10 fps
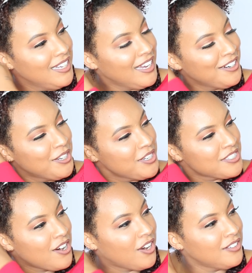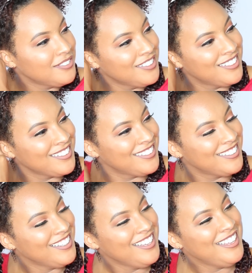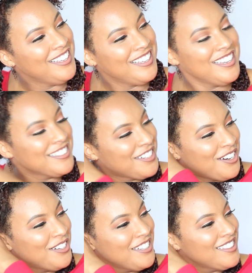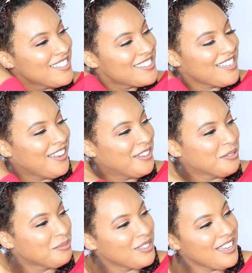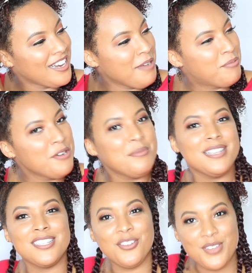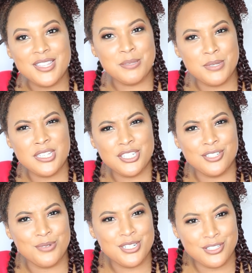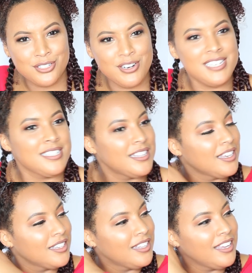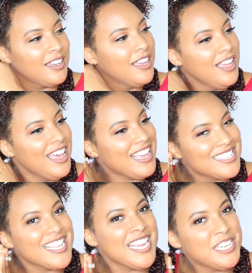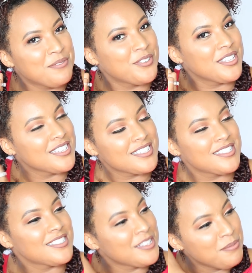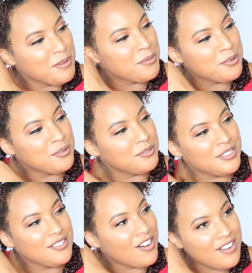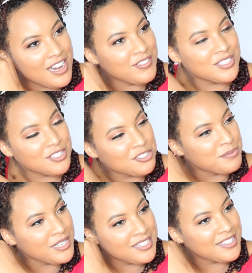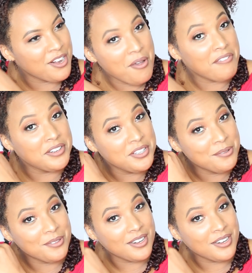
I don't know, it's hard. It's hard in this time. And I put myself in this position, which is a crazy thing. Like, I signed up for this. Some people are not even on social media and they don't have to deal with